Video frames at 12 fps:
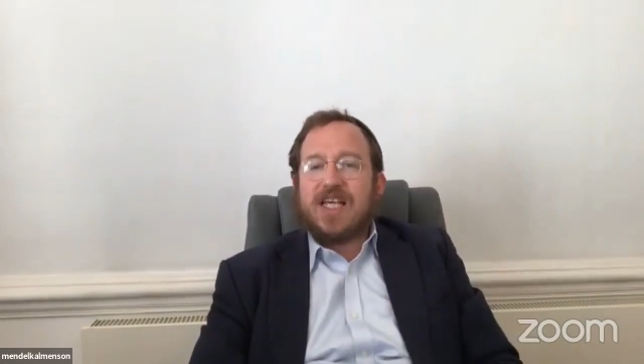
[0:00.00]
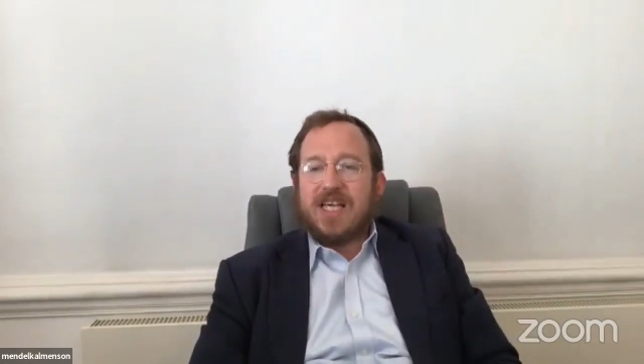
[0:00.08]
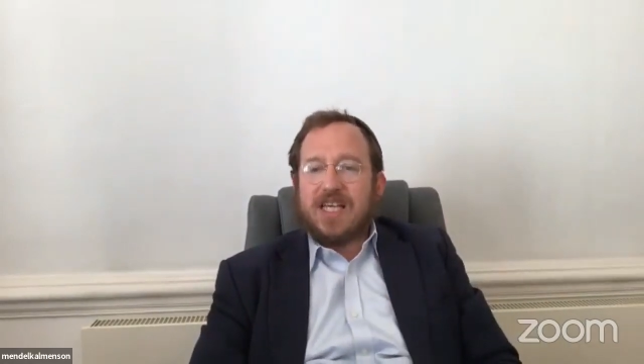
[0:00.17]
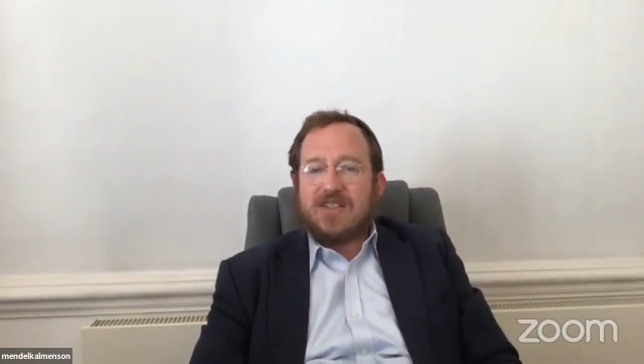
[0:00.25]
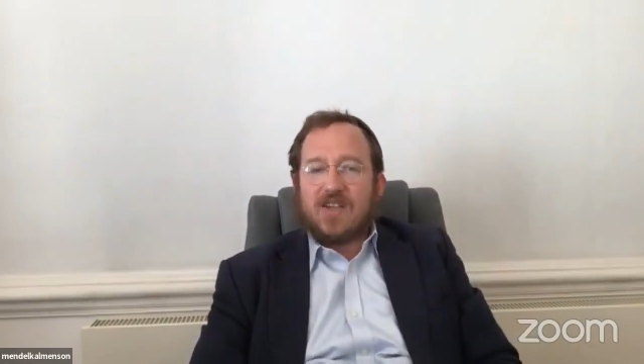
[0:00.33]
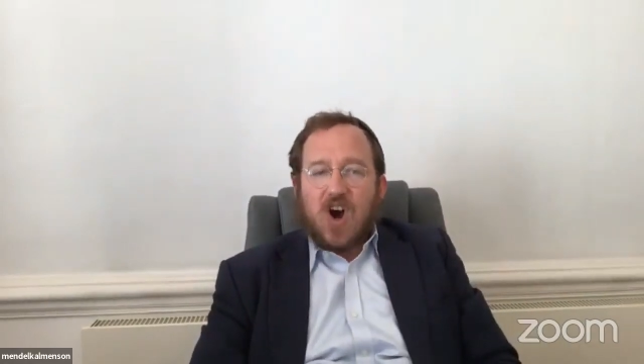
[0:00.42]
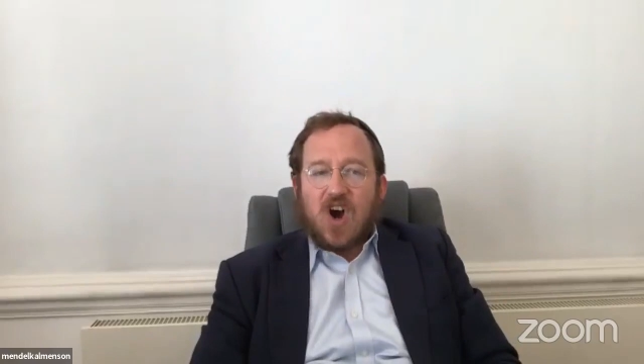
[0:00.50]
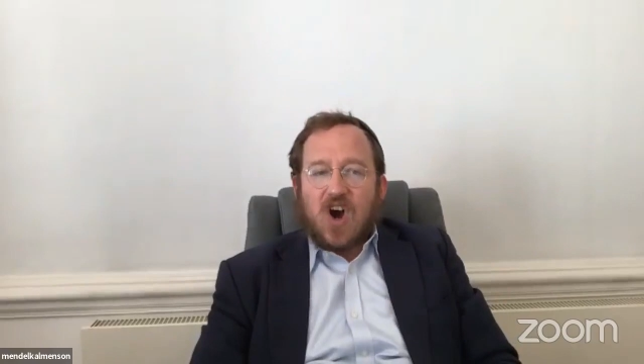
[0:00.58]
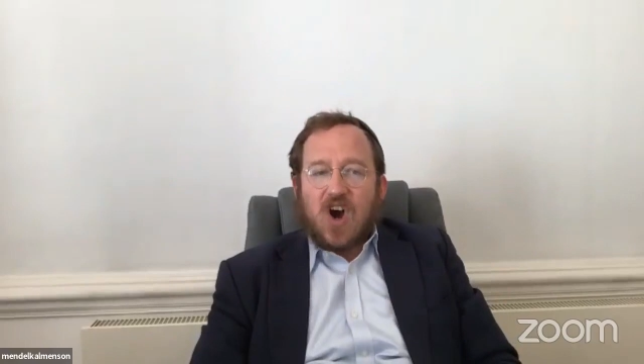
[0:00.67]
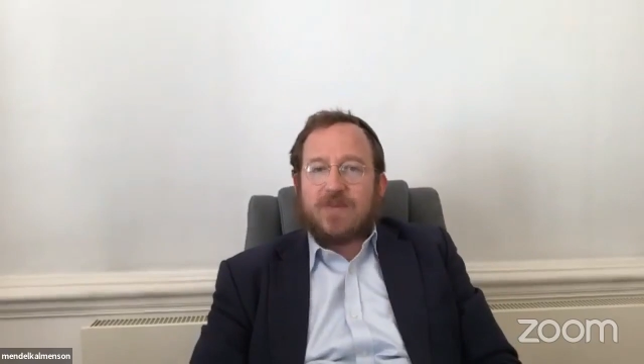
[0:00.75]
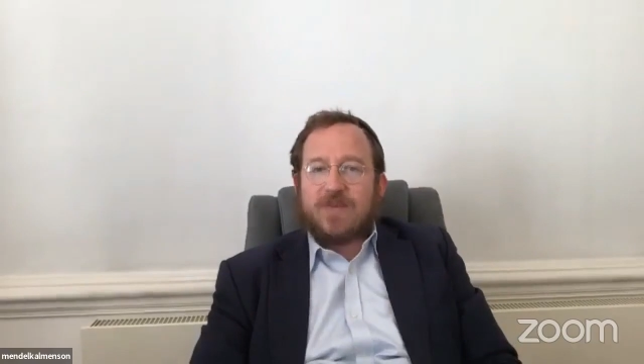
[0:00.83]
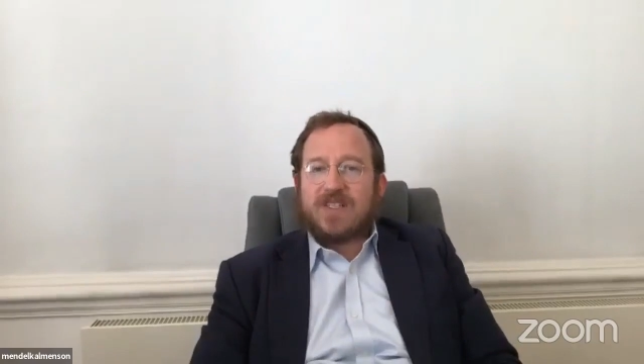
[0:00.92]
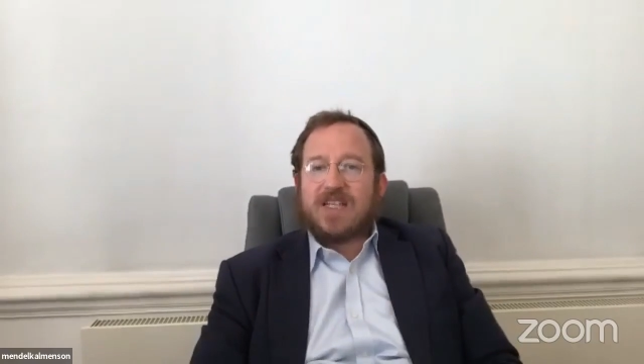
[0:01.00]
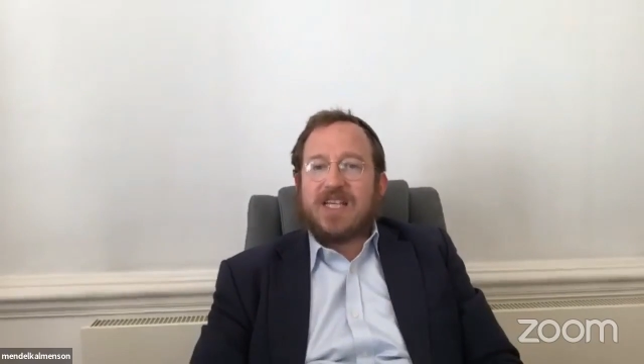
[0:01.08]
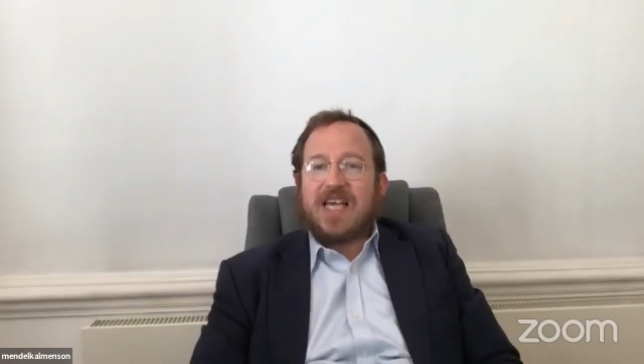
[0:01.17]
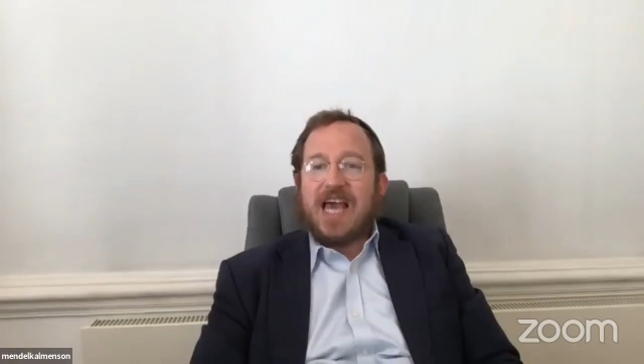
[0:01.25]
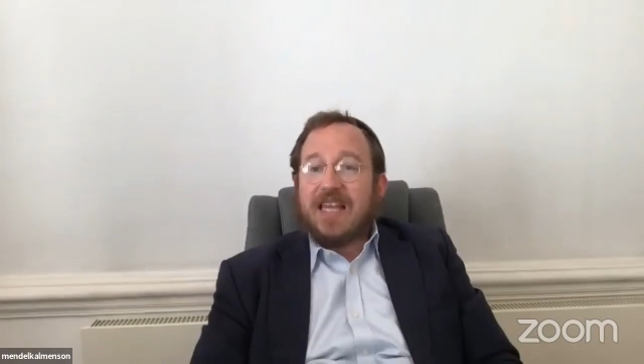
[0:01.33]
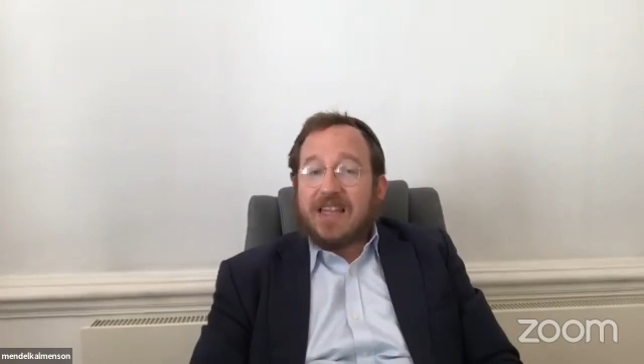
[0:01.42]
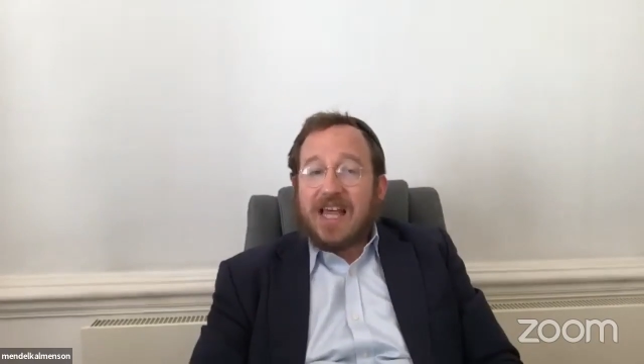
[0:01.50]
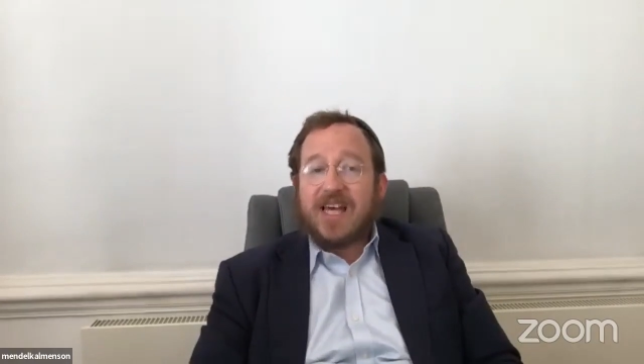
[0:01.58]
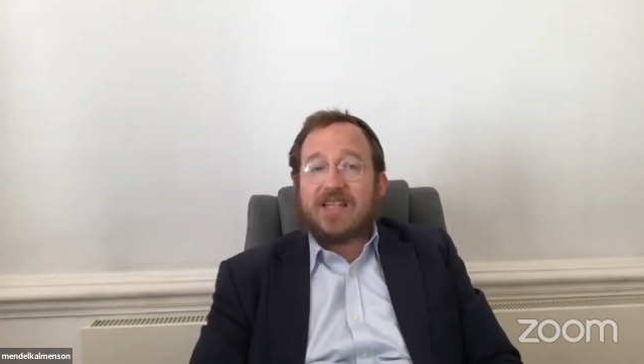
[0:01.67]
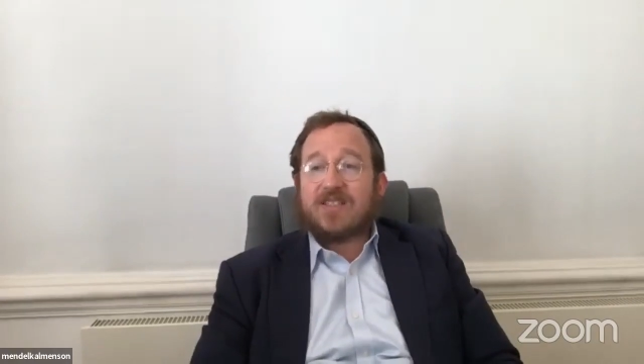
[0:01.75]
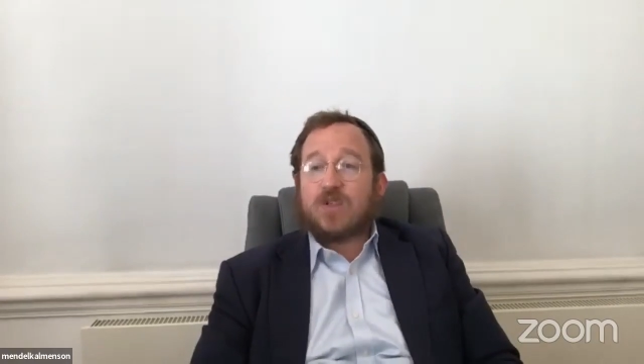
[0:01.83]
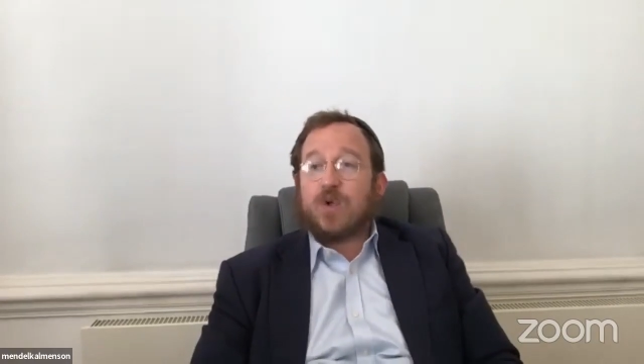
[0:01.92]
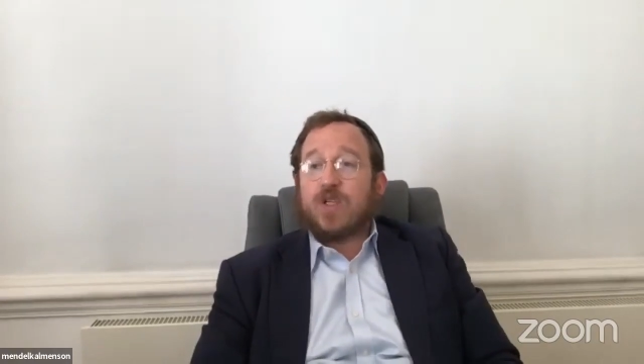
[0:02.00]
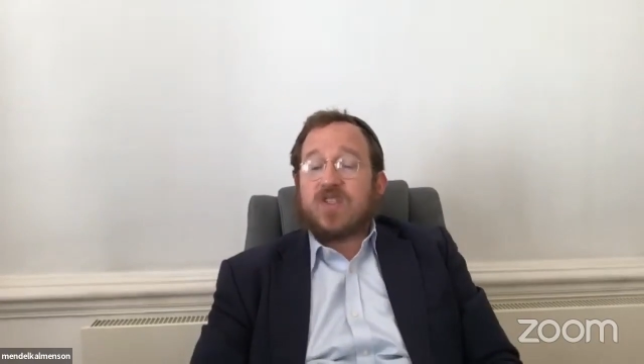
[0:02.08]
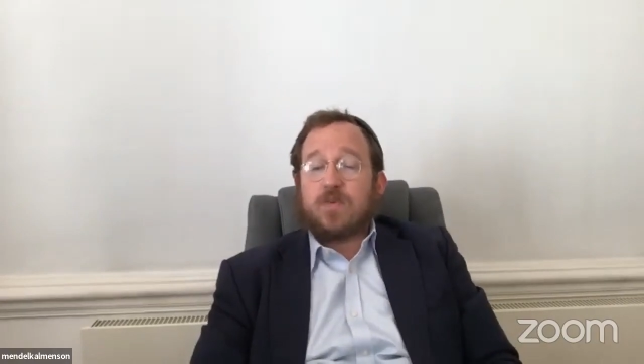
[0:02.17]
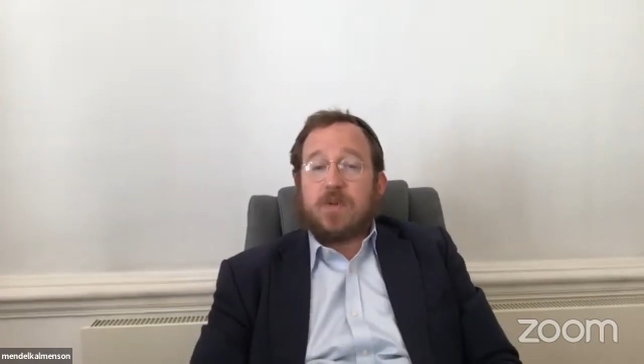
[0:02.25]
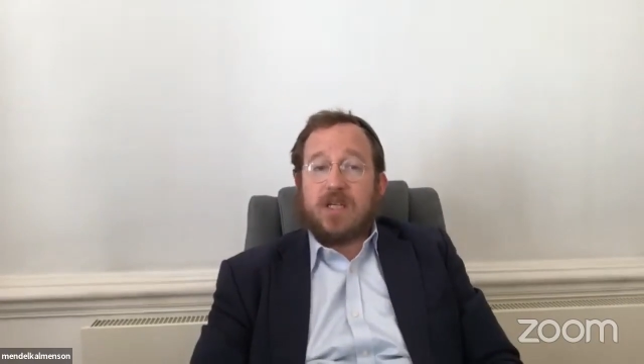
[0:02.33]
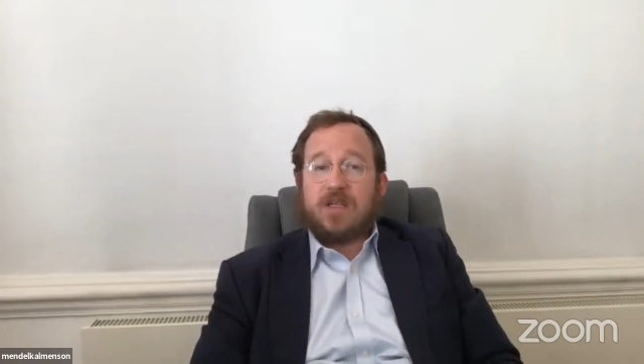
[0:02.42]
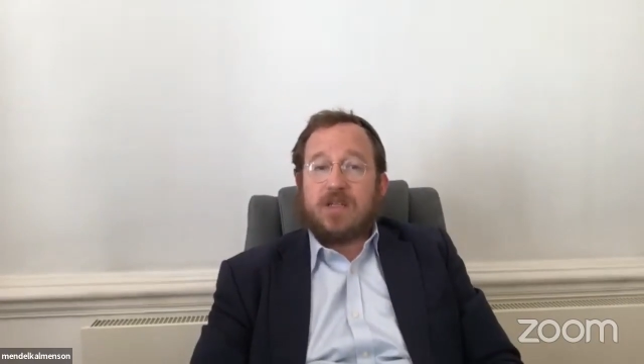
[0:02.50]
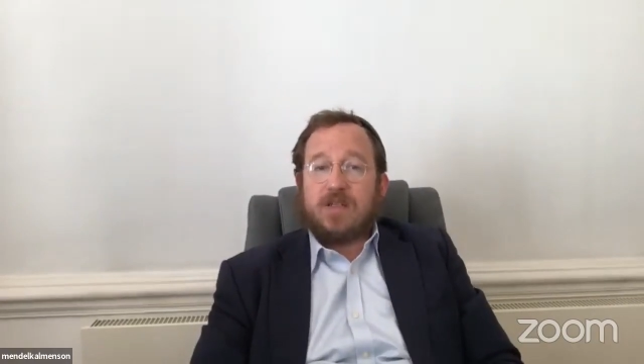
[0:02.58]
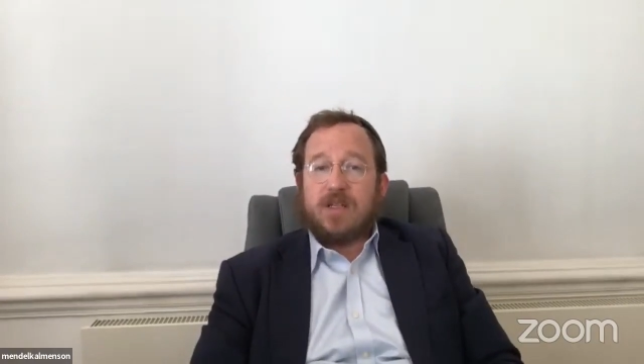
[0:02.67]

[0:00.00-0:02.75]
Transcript: his arms and legs, so to speak,